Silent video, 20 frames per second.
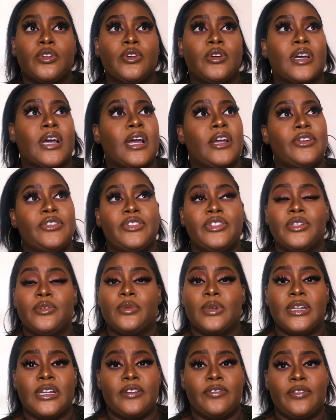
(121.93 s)
your country,
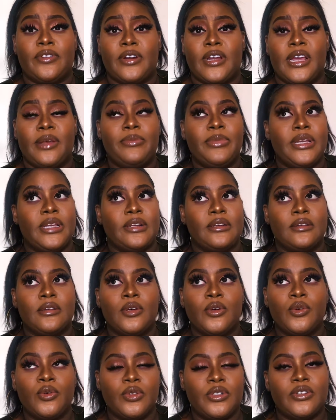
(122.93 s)
whatever. I mean,
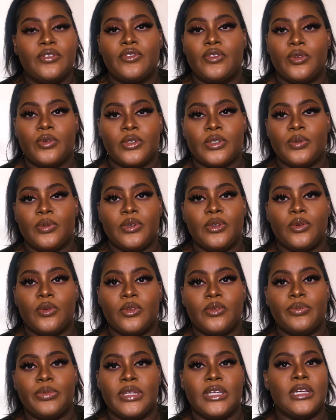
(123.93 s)
who would have thought we'd
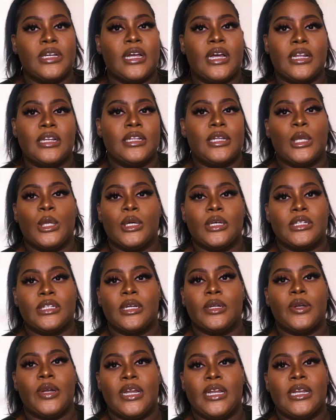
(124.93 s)
all be under
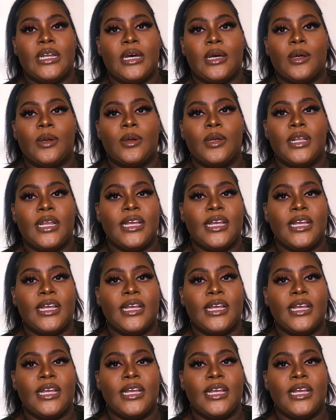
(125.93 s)
lockdown right now?